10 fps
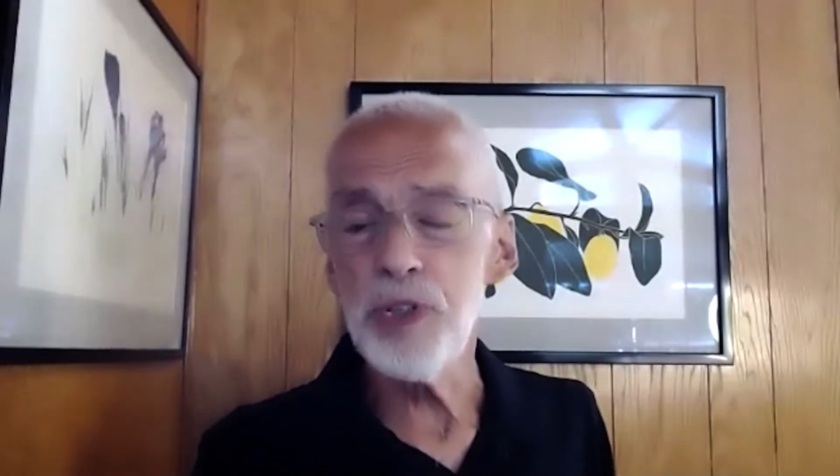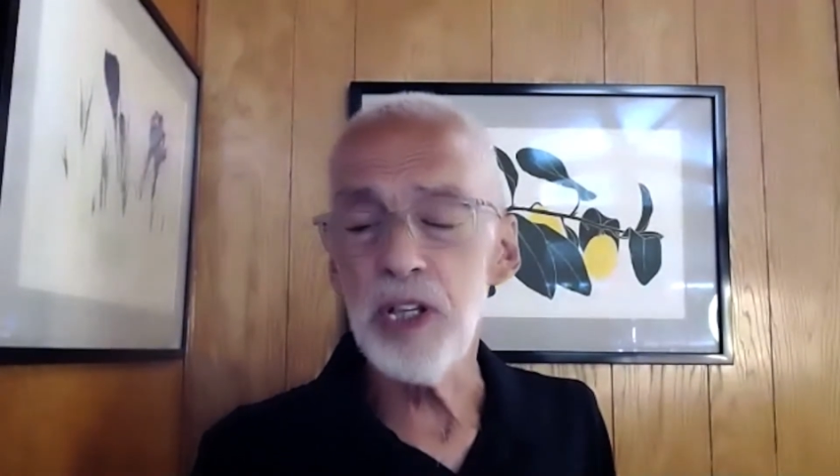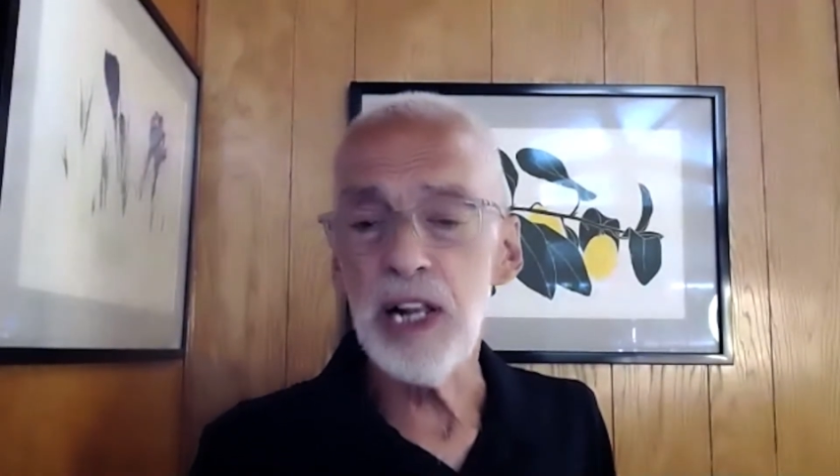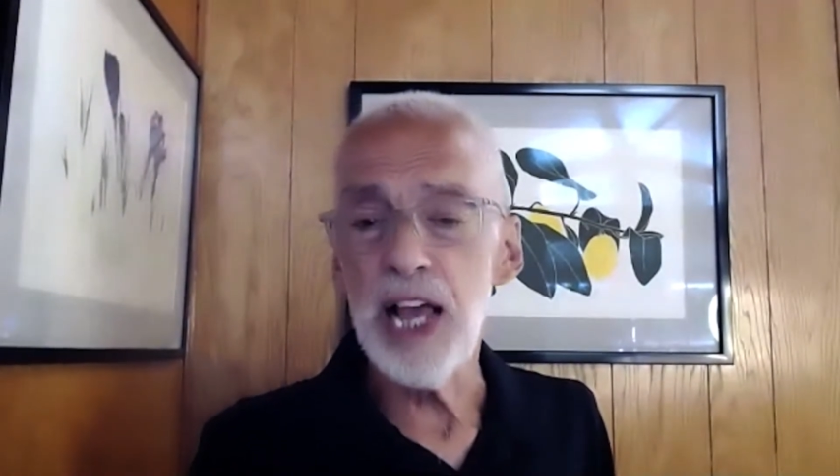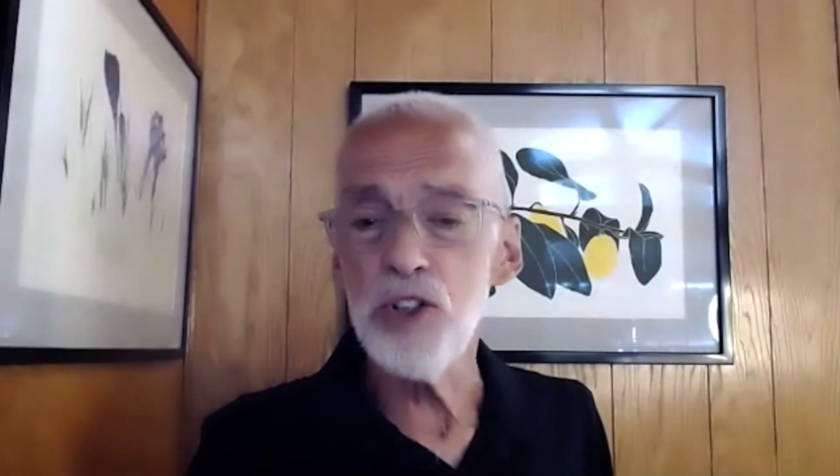in the
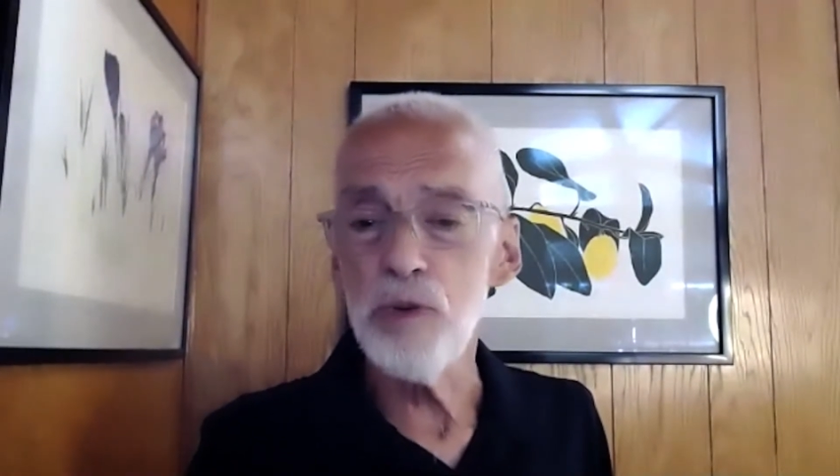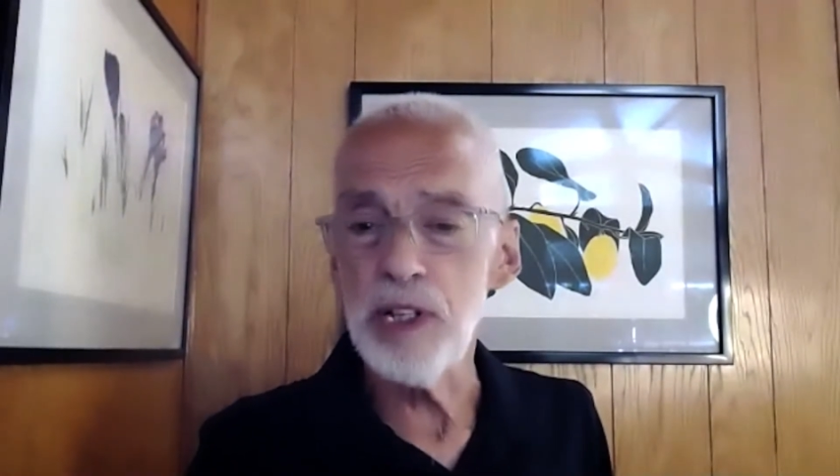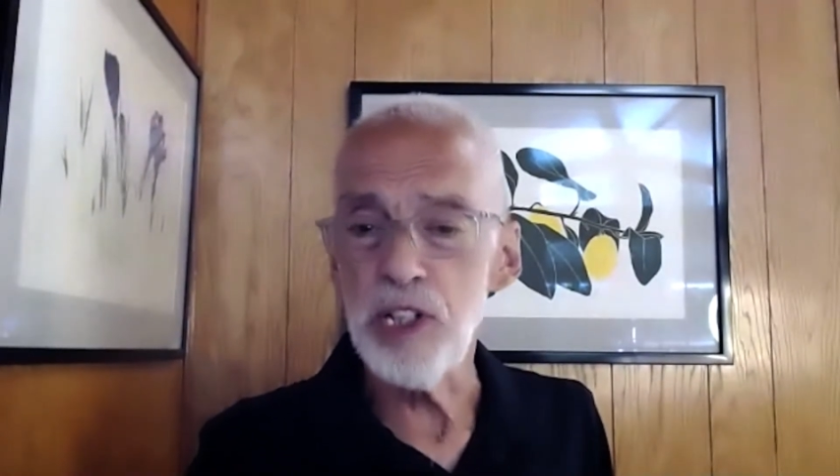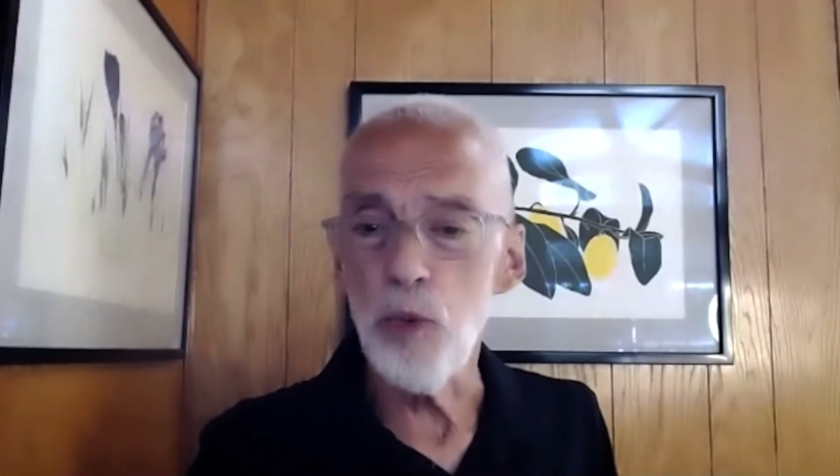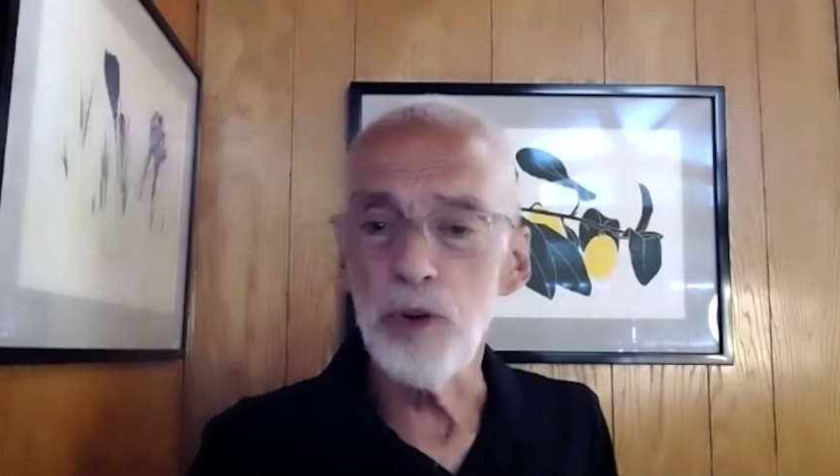classroom
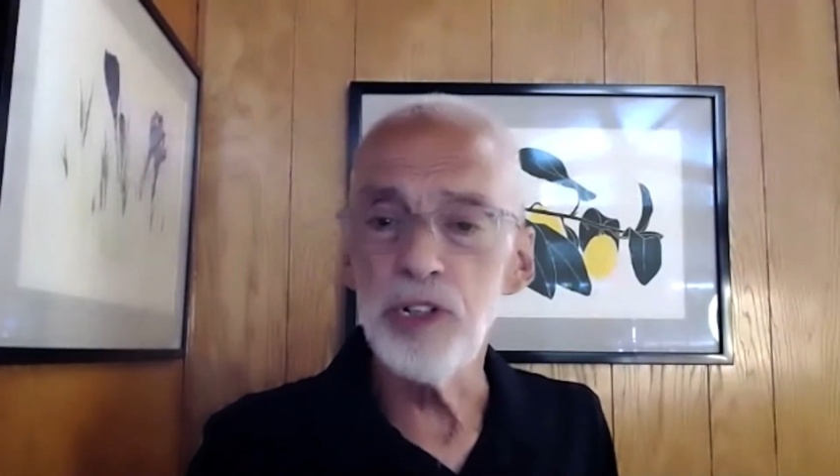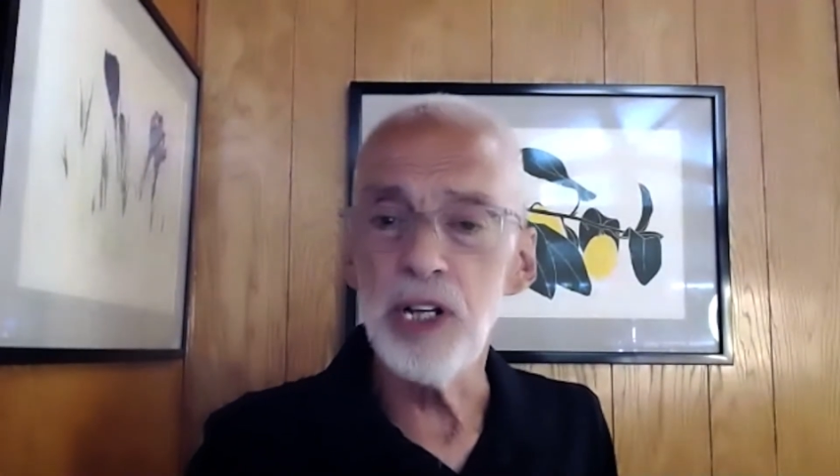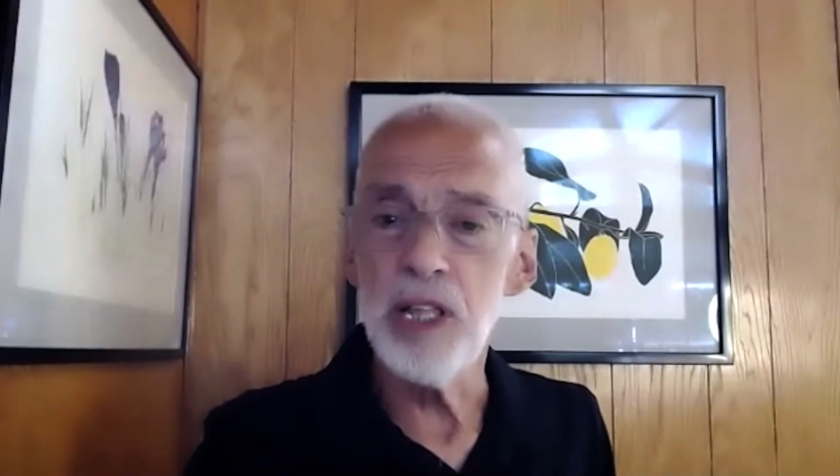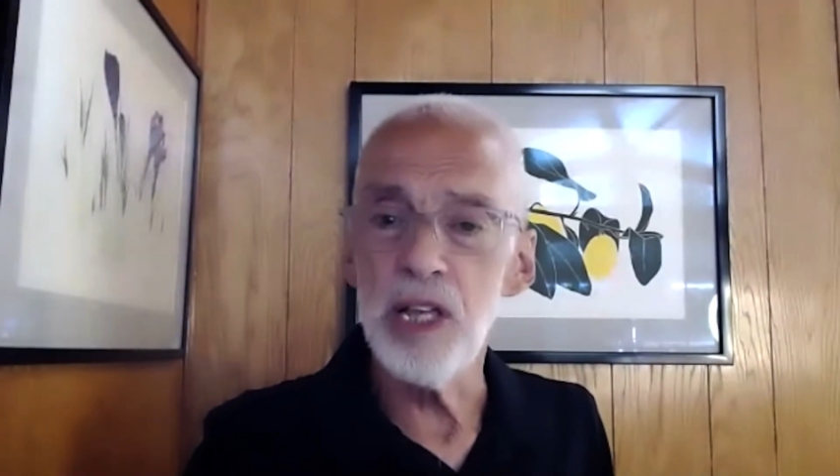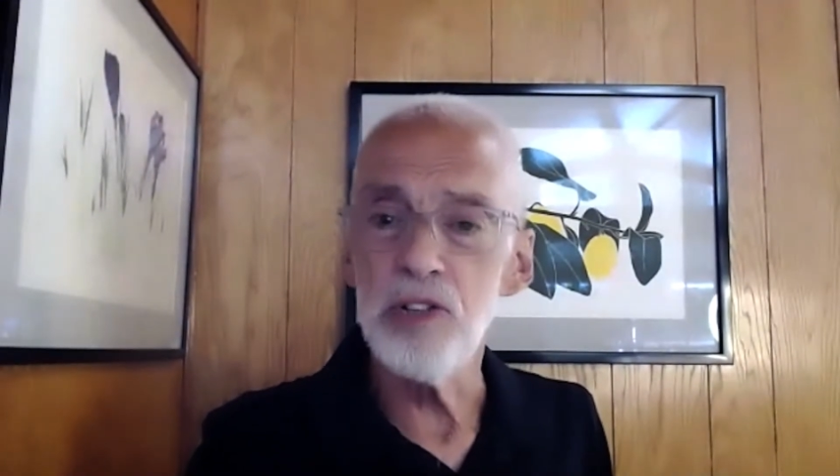as they work together.